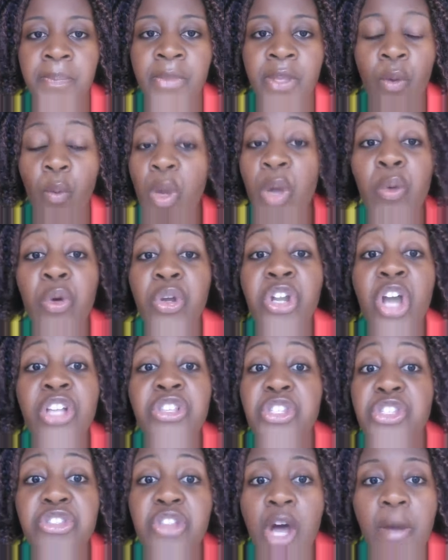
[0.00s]
We will
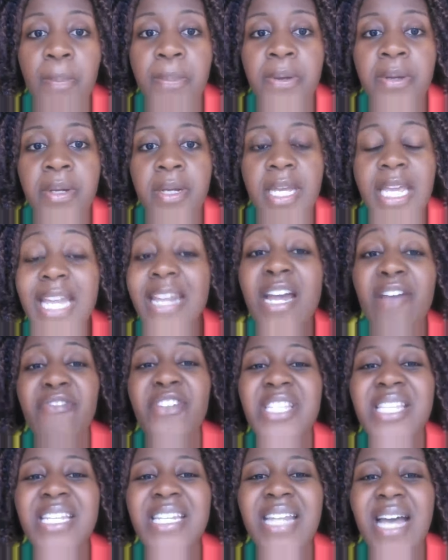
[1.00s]
not stop. Enough
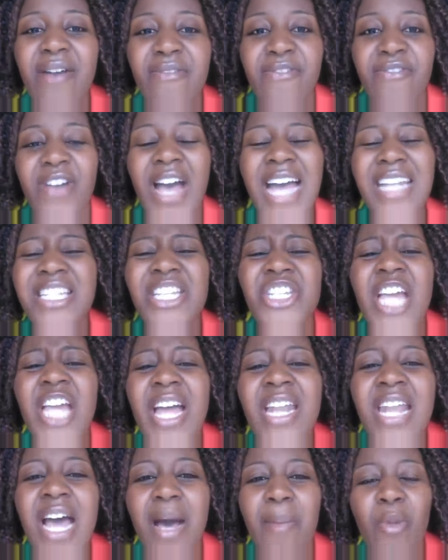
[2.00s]
is enough.
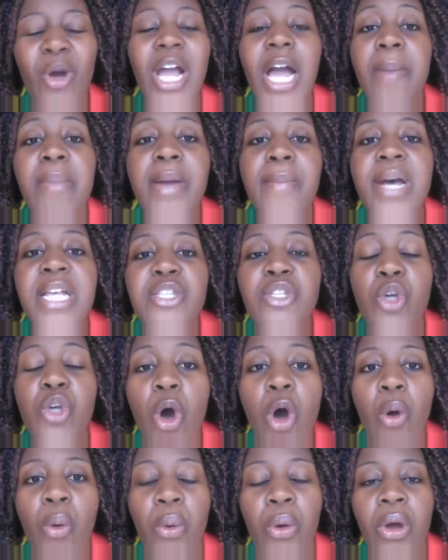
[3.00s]
Atichada, Mugabe must
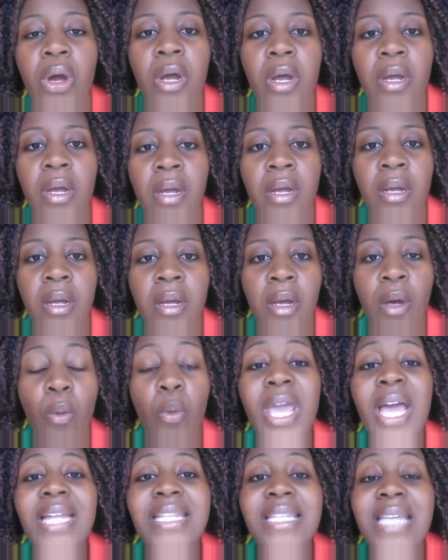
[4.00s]
go.
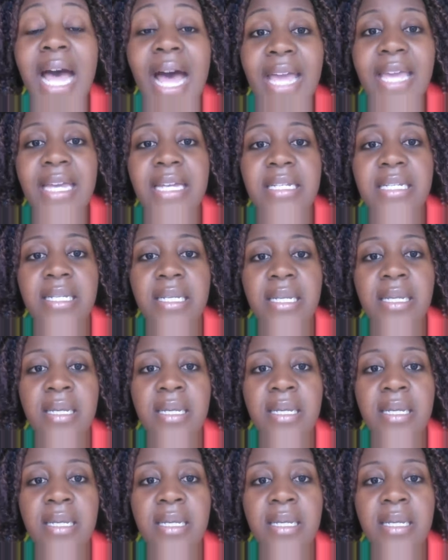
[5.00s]
We are tired.